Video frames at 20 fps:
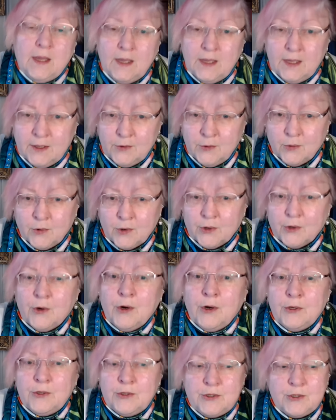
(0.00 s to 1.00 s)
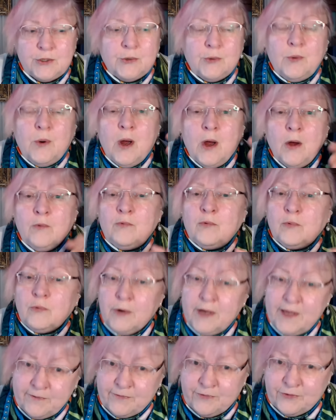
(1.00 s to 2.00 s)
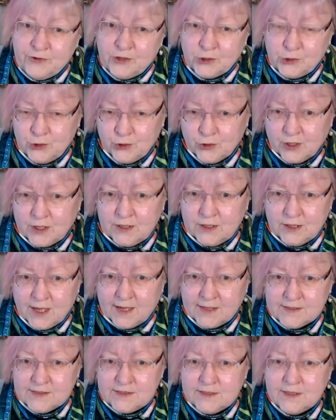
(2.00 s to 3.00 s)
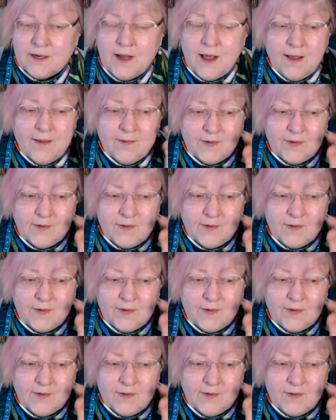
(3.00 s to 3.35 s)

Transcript: in order to refill your closet